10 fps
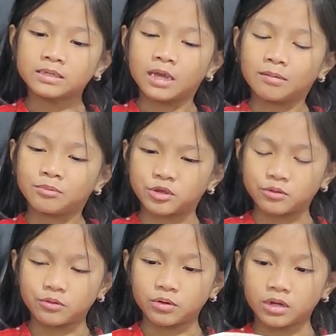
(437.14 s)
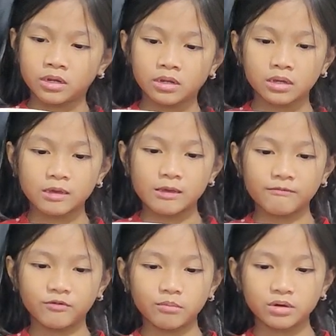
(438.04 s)
said Miss Hooty,
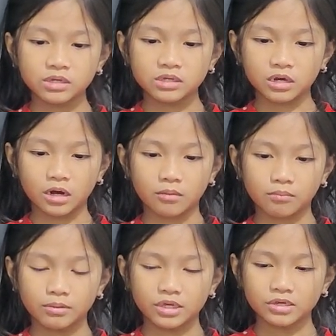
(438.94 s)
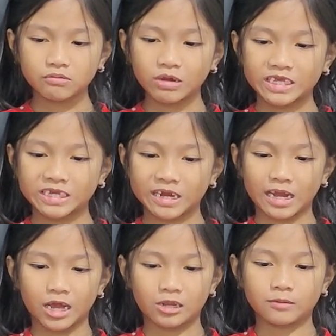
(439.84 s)
if you must talk, please raise your
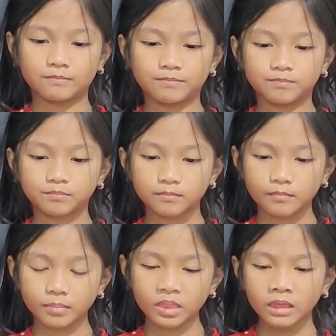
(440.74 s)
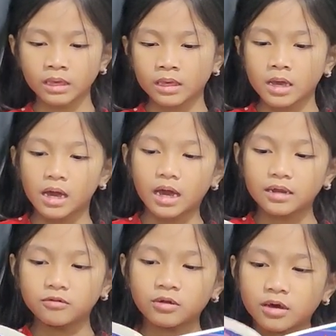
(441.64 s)
hand.
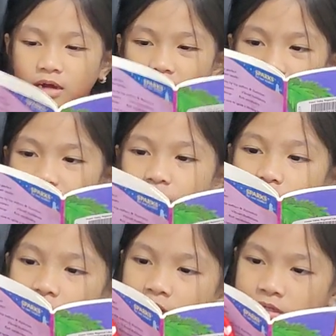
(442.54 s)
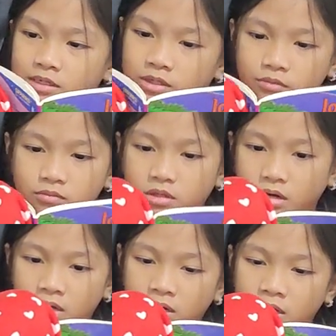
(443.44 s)
I do not have a hand, Joe
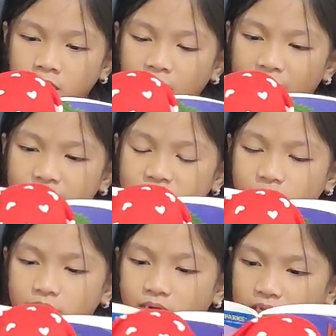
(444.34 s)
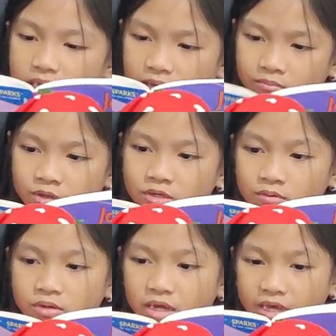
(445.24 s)
thought. After reading, Miss
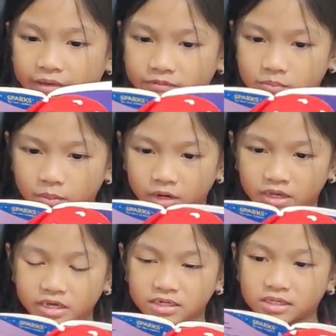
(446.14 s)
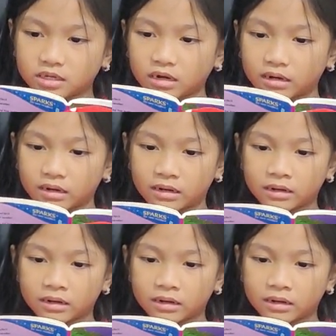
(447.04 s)
Hooty gave Sparky a star.